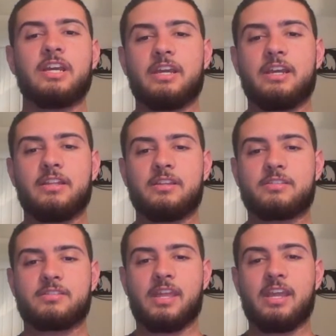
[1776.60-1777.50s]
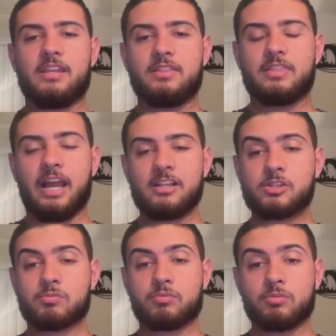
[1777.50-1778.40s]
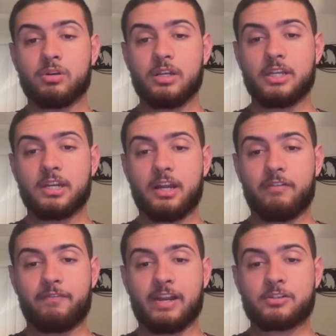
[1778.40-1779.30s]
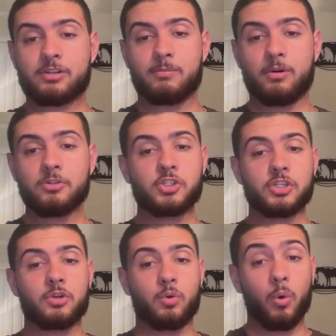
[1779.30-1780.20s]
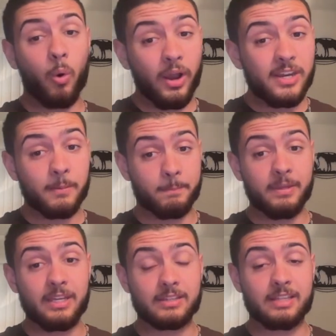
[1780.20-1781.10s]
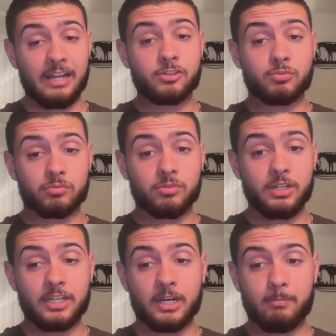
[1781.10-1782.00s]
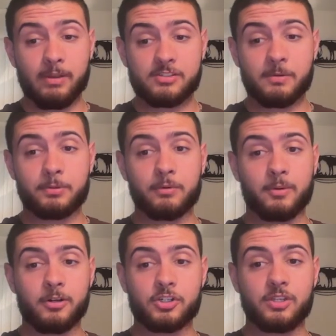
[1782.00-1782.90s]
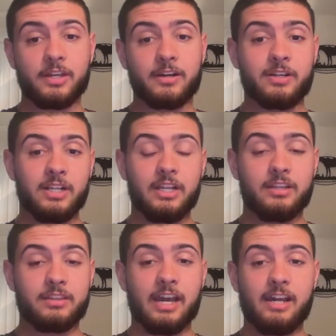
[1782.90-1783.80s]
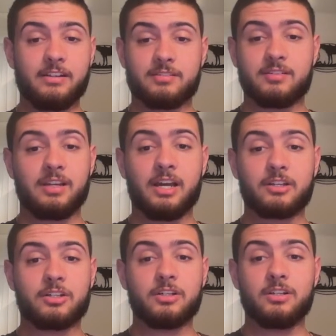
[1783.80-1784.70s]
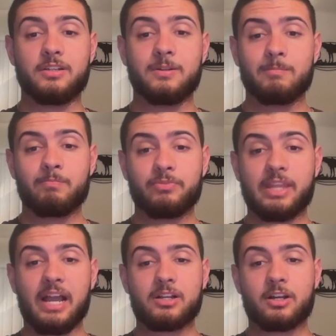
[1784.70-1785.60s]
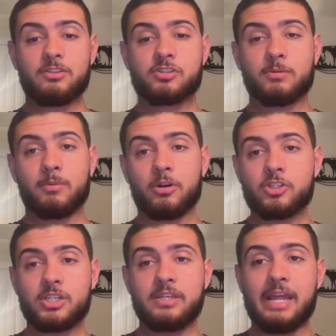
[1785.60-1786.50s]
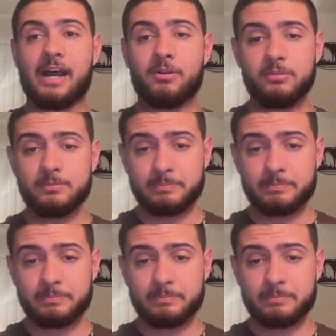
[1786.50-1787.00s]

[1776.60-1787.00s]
in the state, that's really going to affect her margin quite a bit. That's really going to mess up her margin there. That is not good. That cuts our margin down